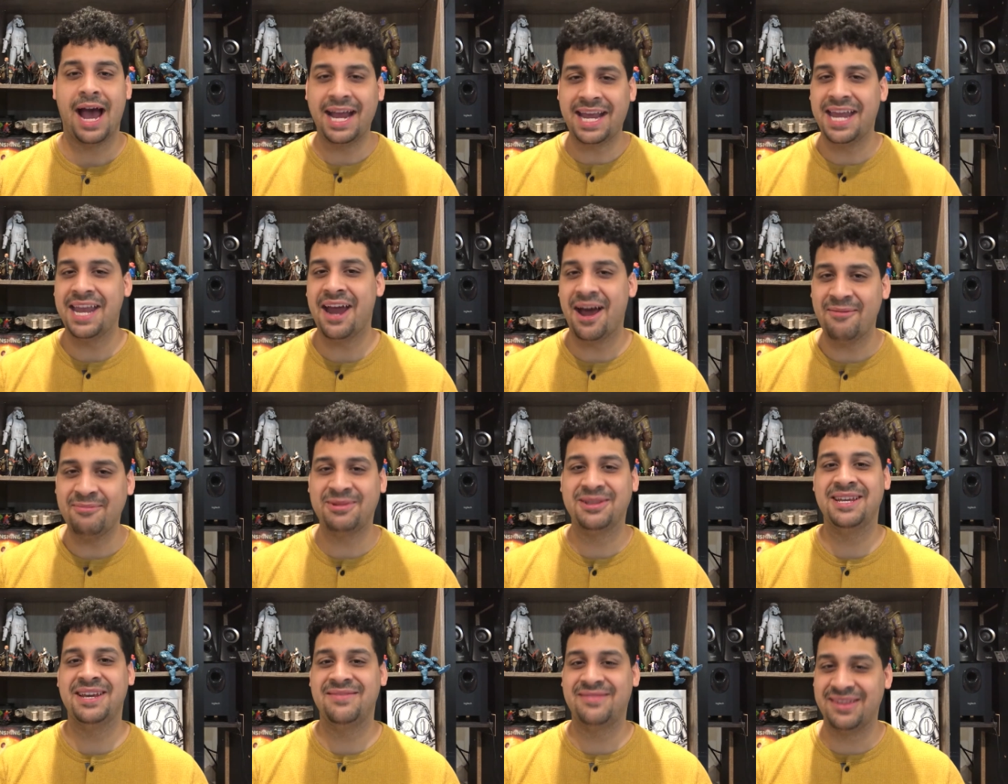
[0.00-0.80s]
I
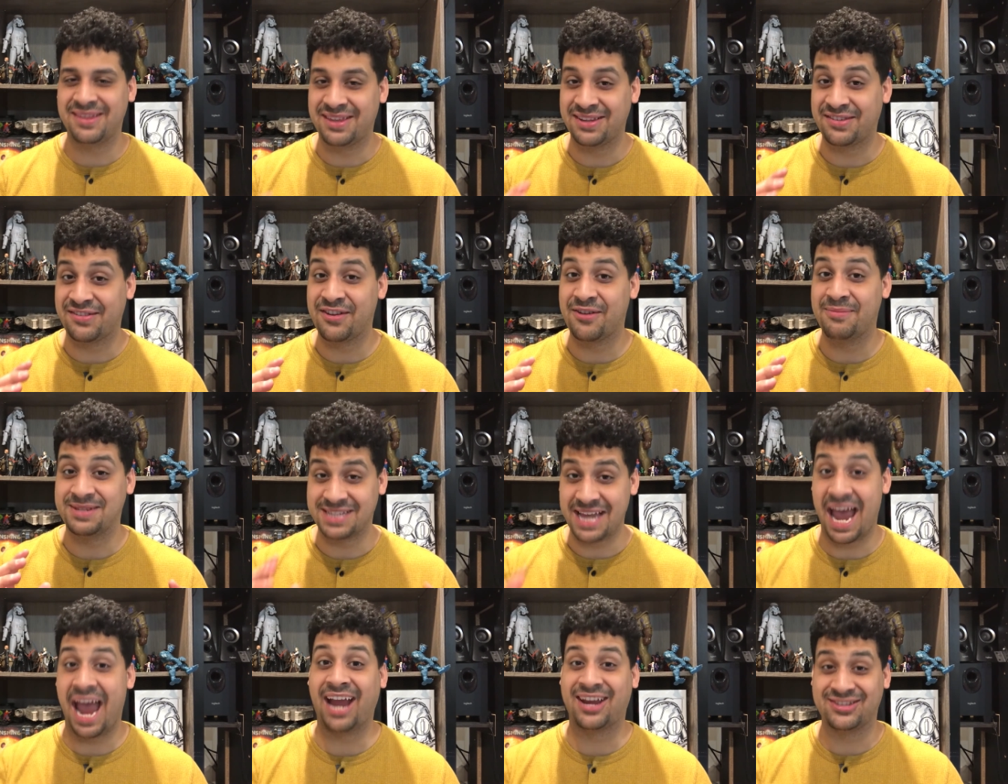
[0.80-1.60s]
cannot believe that this
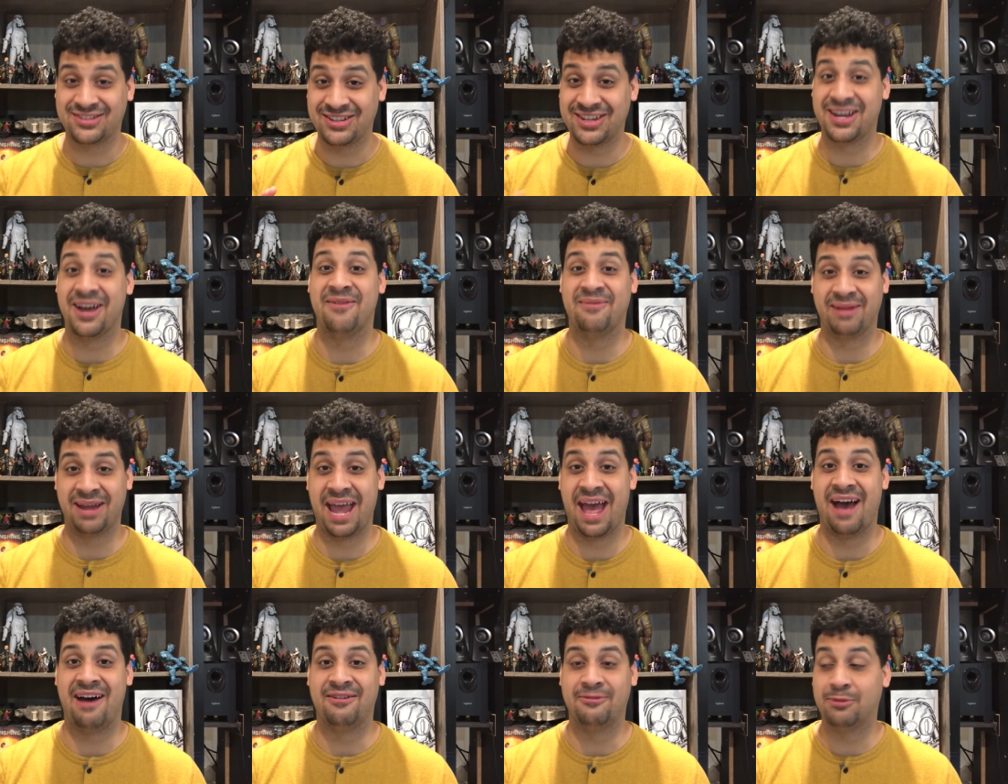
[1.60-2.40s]
film is actually
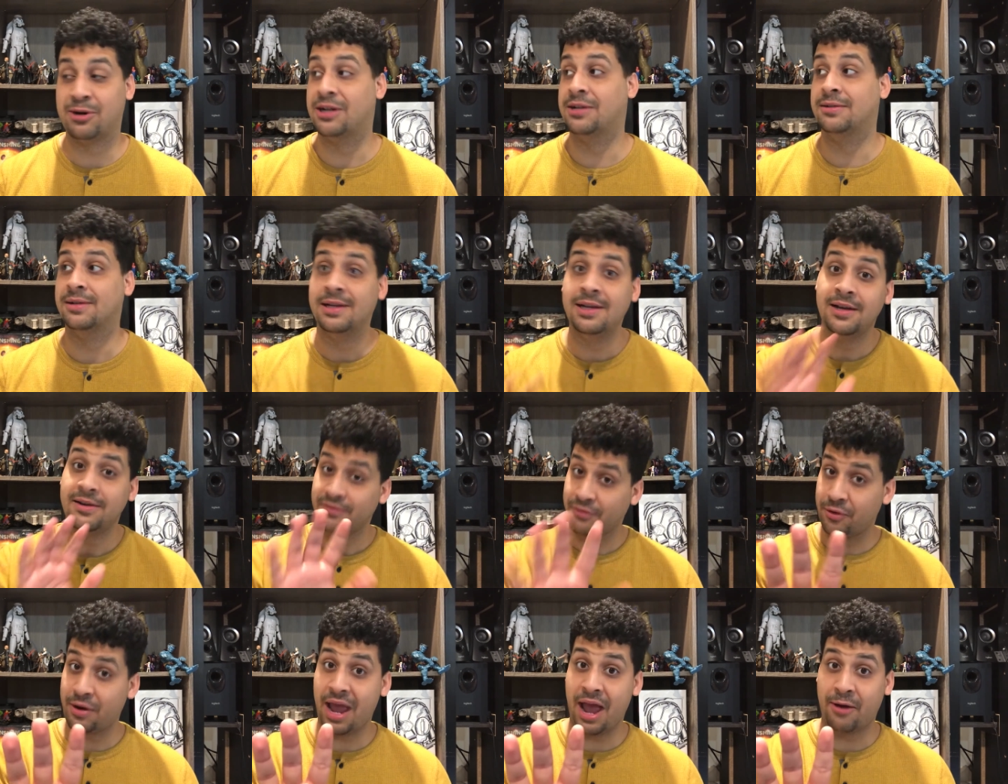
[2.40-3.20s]
coming out. Well,
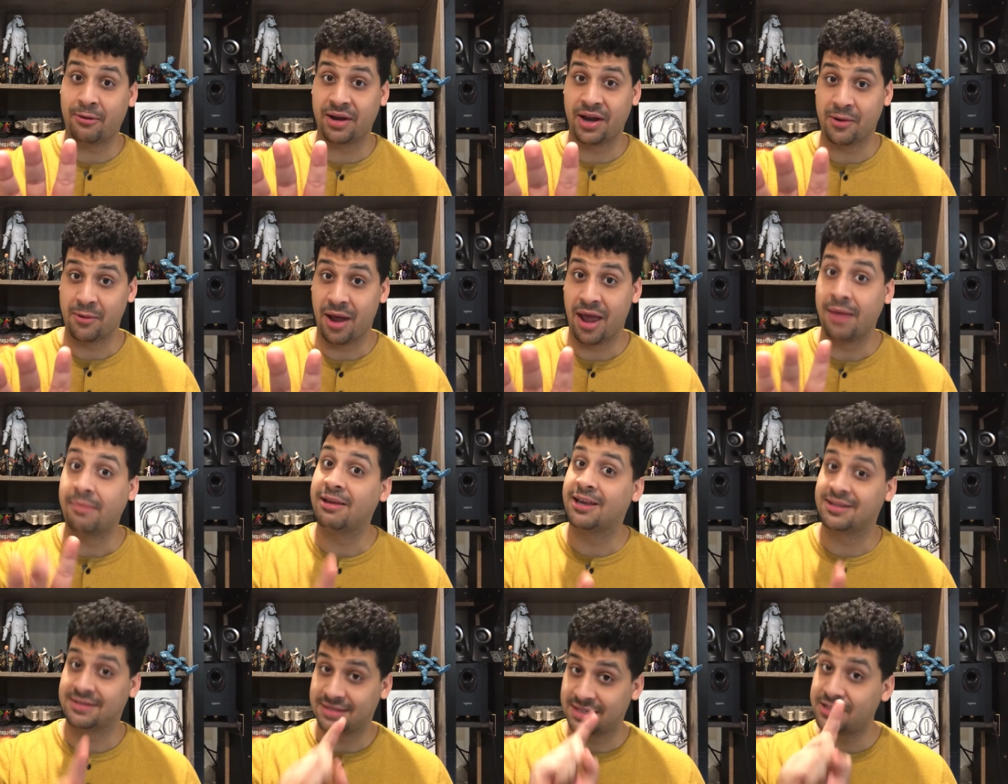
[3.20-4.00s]
for now
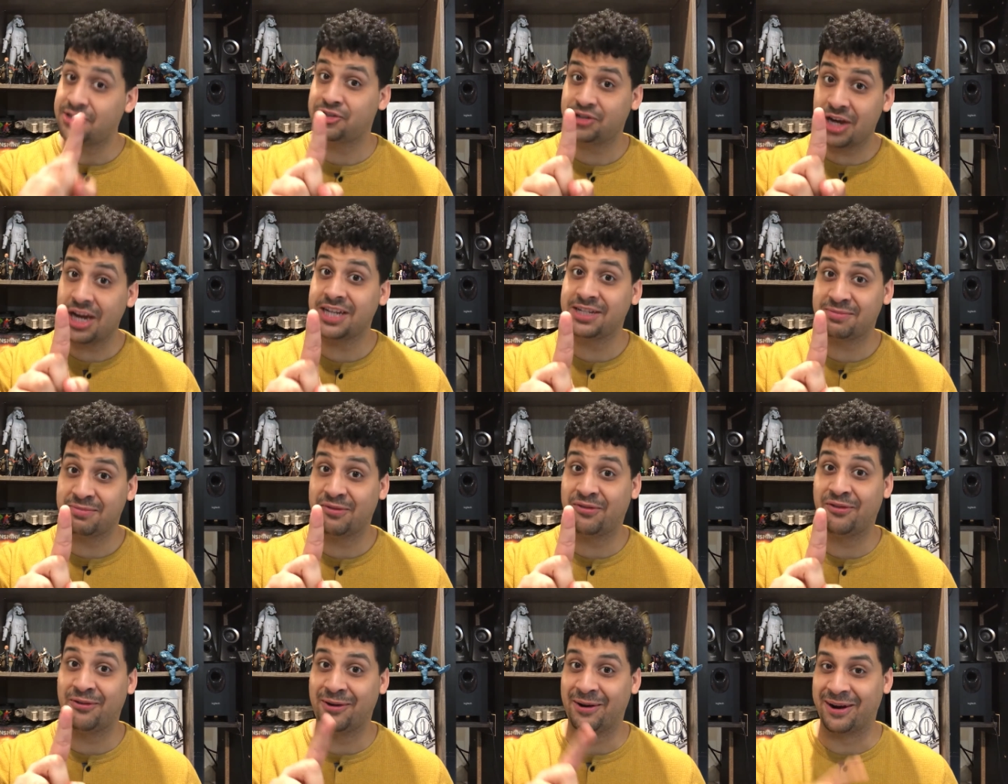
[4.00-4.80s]
anyway, because it's
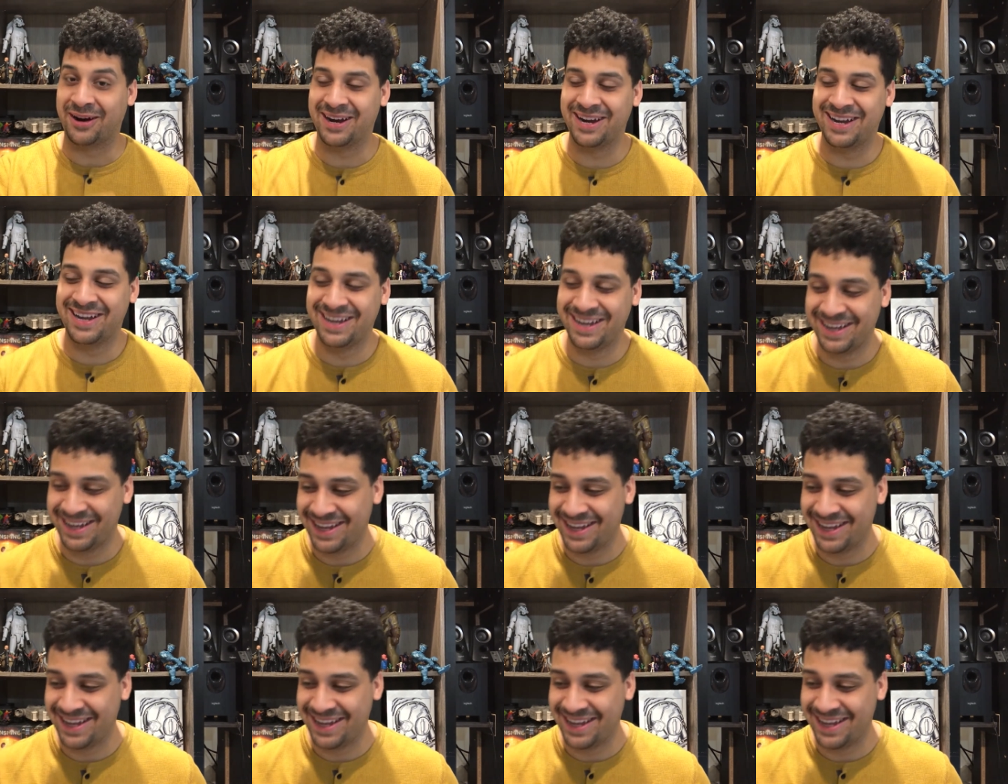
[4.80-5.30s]
changed before.